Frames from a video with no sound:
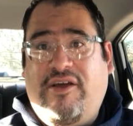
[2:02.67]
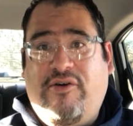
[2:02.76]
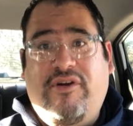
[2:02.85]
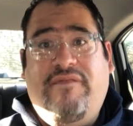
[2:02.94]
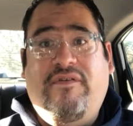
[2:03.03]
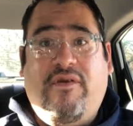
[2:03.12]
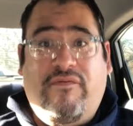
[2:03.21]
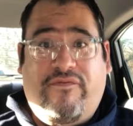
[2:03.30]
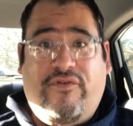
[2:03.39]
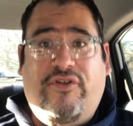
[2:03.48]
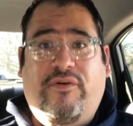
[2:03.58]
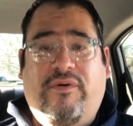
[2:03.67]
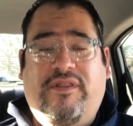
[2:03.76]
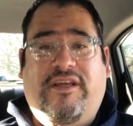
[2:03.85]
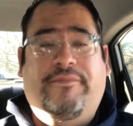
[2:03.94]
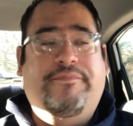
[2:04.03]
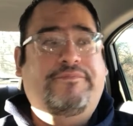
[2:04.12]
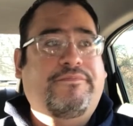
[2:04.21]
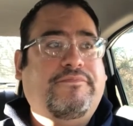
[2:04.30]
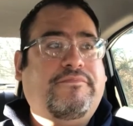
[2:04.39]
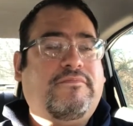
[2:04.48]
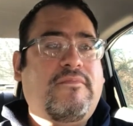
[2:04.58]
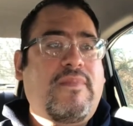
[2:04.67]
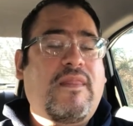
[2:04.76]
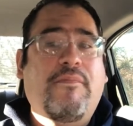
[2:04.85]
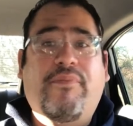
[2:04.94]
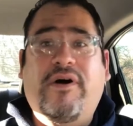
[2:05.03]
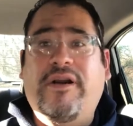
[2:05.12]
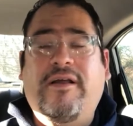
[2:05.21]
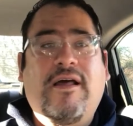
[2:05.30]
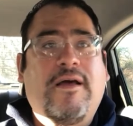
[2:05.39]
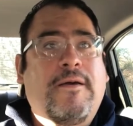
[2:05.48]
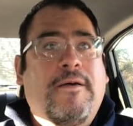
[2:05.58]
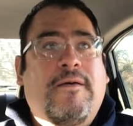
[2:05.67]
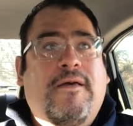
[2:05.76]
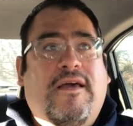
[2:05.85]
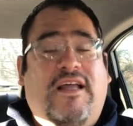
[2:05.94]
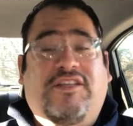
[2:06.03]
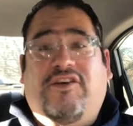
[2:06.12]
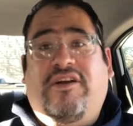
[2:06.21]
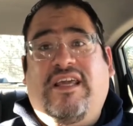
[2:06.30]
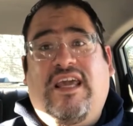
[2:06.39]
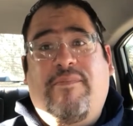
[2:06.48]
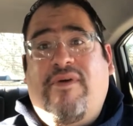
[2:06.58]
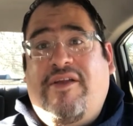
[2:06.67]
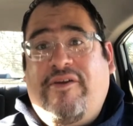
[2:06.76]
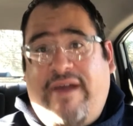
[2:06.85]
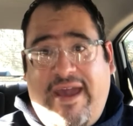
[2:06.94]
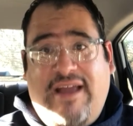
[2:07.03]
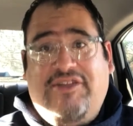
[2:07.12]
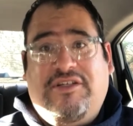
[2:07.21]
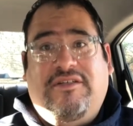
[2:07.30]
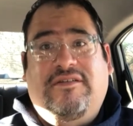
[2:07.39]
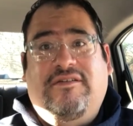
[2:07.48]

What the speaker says: they could even go further with it. But it's gonna keep you on your edge,